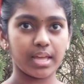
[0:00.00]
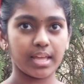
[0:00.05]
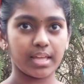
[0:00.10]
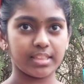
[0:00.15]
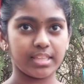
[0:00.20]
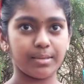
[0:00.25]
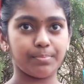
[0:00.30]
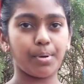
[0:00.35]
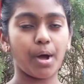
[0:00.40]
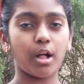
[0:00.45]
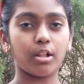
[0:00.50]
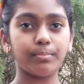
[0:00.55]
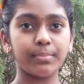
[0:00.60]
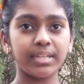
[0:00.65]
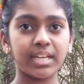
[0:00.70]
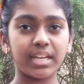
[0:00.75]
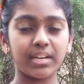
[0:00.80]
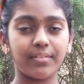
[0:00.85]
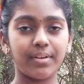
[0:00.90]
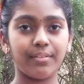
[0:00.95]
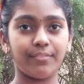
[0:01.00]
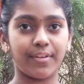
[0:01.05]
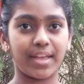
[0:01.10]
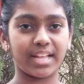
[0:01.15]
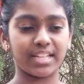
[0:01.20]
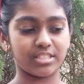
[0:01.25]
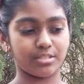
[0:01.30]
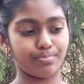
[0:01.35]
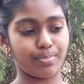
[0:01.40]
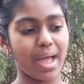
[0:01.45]
the pulmonary
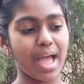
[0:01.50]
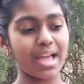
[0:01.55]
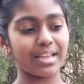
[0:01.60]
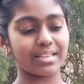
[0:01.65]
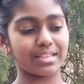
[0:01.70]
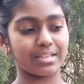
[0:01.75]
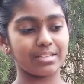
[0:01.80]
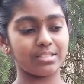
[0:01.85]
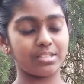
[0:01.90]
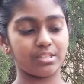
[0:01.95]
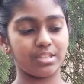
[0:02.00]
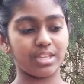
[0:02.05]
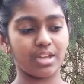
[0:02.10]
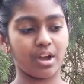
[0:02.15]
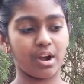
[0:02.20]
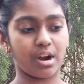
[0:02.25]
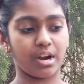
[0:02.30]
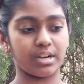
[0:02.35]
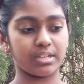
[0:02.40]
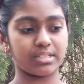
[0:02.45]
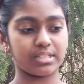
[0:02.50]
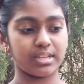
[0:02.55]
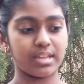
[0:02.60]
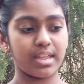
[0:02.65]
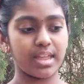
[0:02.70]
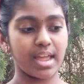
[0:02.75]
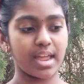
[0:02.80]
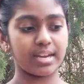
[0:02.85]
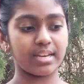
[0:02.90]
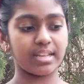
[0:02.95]
veins back into the heart
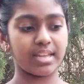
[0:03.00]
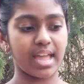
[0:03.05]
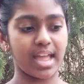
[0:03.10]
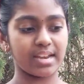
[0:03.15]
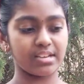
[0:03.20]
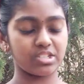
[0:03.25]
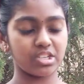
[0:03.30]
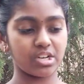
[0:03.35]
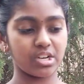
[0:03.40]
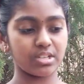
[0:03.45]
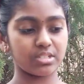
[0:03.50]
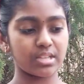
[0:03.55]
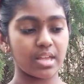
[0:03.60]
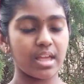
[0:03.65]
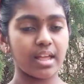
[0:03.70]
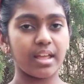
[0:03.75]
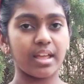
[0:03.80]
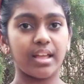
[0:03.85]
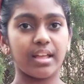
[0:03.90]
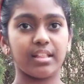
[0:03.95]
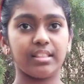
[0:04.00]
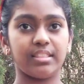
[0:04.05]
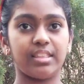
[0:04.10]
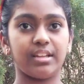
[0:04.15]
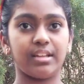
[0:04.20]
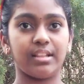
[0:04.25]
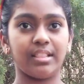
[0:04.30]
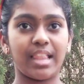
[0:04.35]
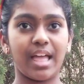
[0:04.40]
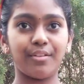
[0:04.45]
and it enters
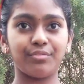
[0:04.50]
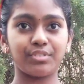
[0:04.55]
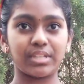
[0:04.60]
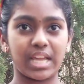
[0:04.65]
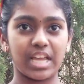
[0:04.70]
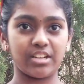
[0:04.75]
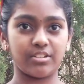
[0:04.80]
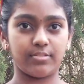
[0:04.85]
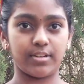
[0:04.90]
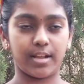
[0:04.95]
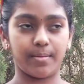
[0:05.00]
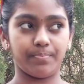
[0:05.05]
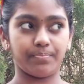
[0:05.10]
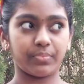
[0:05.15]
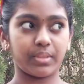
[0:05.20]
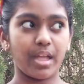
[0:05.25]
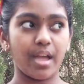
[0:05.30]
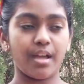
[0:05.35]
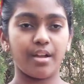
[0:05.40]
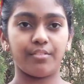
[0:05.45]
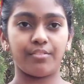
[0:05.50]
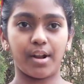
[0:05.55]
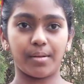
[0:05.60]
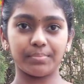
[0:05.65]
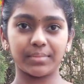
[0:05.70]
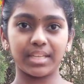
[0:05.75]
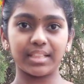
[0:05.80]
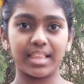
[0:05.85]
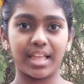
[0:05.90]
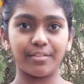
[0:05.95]
the left atrium. From
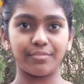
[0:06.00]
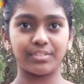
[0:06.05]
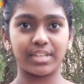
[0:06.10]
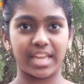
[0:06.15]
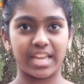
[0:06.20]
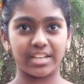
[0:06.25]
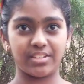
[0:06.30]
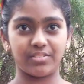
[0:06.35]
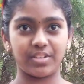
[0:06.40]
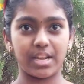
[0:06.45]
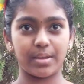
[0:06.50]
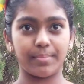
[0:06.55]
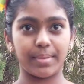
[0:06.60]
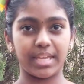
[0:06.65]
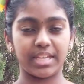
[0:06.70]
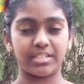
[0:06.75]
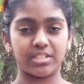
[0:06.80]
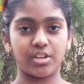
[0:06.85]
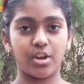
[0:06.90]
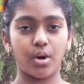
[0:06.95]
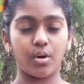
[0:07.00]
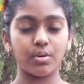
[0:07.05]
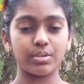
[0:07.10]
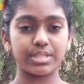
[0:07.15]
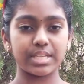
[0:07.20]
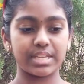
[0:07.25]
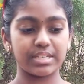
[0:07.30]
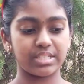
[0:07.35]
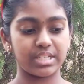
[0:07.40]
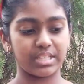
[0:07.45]
the left atrium, it goes
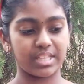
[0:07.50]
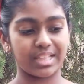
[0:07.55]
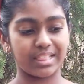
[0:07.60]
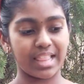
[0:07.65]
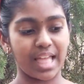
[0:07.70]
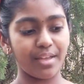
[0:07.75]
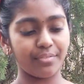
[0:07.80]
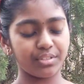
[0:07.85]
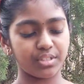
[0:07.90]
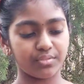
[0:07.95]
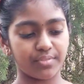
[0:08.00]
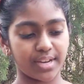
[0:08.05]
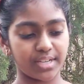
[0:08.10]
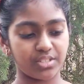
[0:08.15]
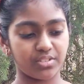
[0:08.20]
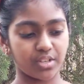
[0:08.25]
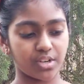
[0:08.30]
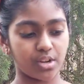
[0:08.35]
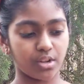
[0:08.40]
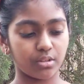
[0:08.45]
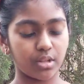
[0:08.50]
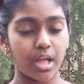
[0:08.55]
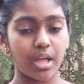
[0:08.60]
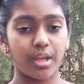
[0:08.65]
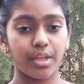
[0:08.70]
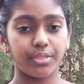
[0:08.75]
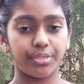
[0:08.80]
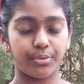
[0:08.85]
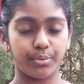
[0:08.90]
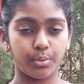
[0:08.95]
into the left ventricle
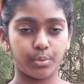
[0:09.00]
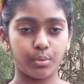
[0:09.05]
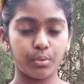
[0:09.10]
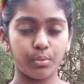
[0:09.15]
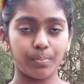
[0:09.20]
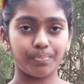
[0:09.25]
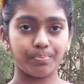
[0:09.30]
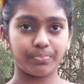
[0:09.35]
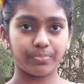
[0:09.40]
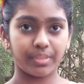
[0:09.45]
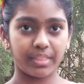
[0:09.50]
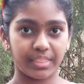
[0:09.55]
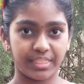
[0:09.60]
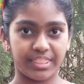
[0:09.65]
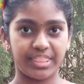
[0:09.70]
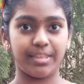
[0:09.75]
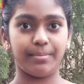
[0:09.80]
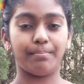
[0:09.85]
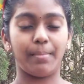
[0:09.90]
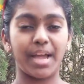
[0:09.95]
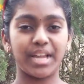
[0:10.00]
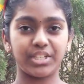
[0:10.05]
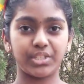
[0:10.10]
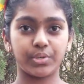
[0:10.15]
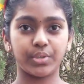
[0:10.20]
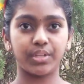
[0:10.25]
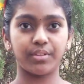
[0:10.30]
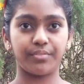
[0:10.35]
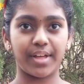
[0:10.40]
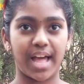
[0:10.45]
through the
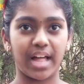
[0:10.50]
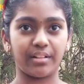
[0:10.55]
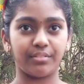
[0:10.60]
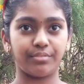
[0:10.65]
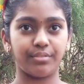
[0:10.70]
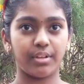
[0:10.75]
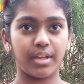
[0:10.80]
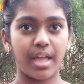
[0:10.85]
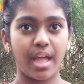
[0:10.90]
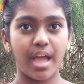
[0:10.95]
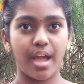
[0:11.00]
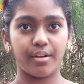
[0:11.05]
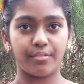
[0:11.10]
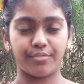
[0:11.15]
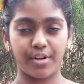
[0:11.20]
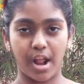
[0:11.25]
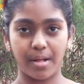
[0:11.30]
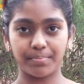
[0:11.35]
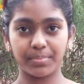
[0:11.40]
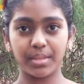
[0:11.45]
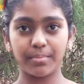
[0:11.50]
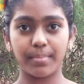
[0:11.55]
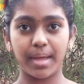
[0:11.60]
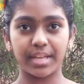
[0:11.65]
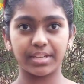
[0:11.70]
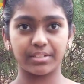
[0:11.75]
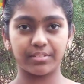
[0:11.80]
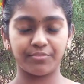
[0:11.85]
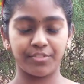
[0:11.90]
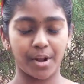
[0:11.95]
mitral valve. From
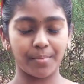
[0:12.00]
the